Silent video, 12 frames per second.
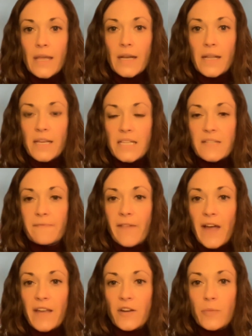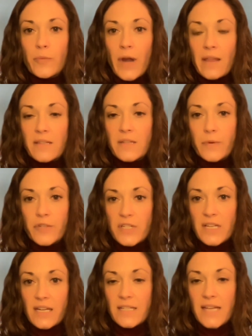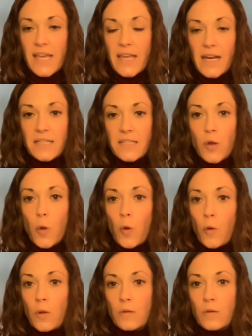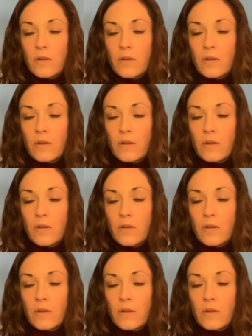And in these final breaths, we're just going to take it as a whole.